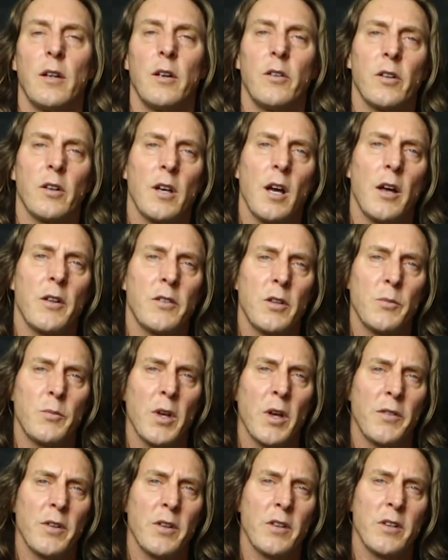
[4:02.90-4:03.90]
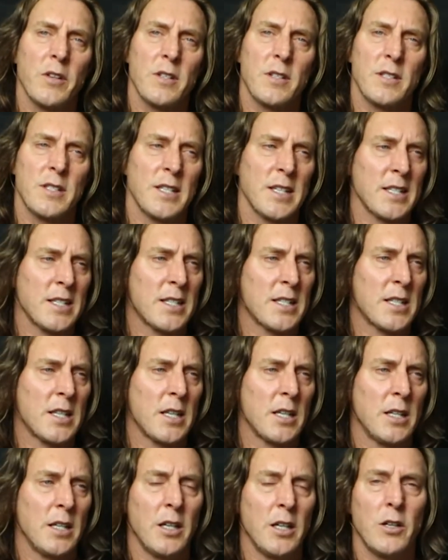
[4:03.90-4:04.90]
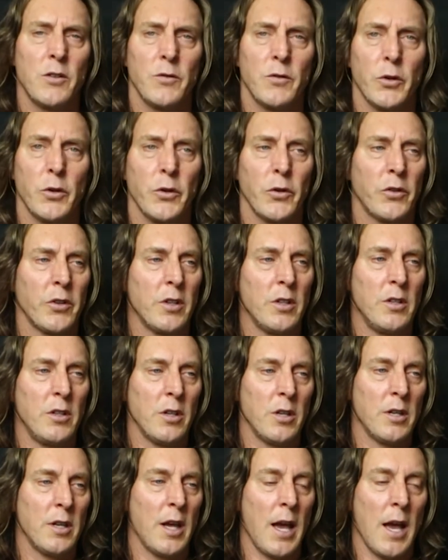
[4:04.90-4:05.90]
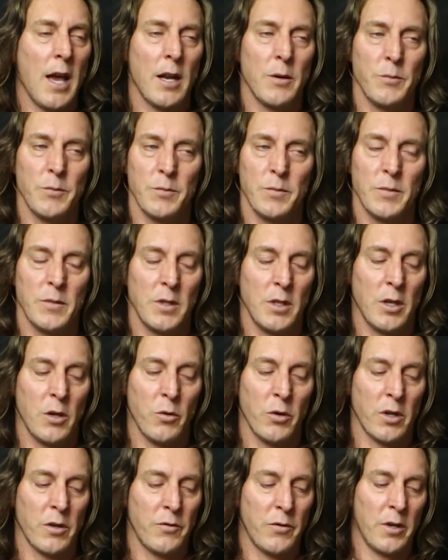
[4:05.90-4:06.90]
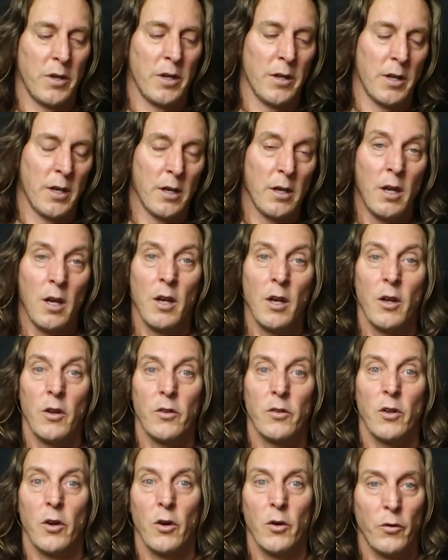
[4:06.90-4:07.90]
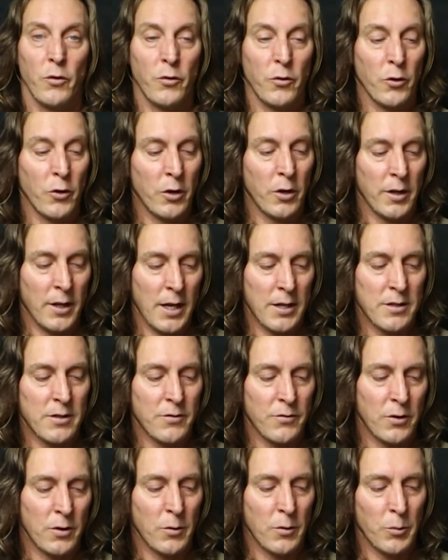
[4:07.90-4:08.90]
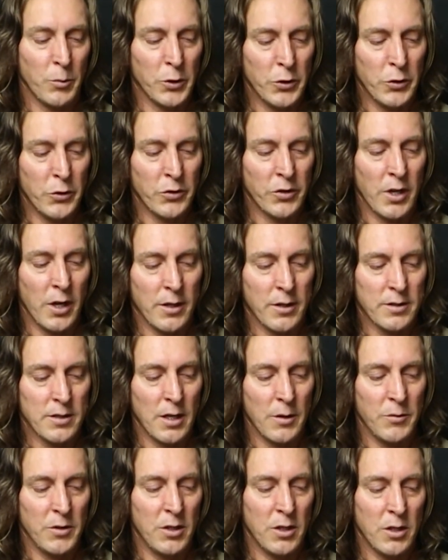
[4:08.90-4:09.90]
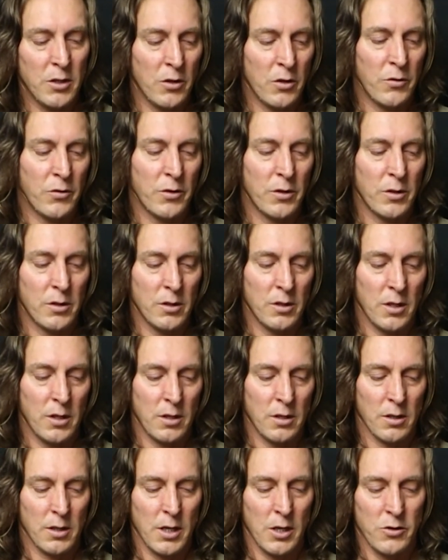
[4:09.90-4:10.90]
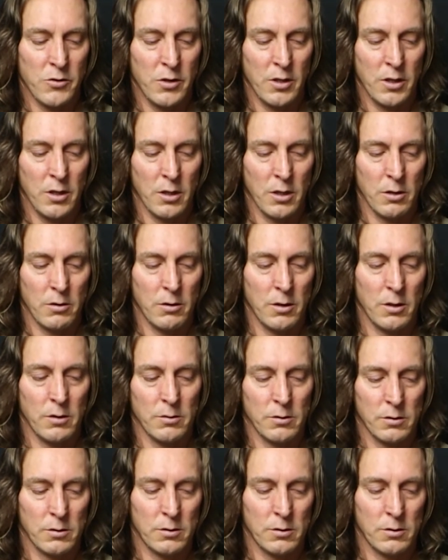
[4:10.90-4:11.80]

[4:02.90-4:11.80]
a concept of the 6th intervals, and you could add them, you could work for anything. So that's for a blues concept. You could do it for country. You can go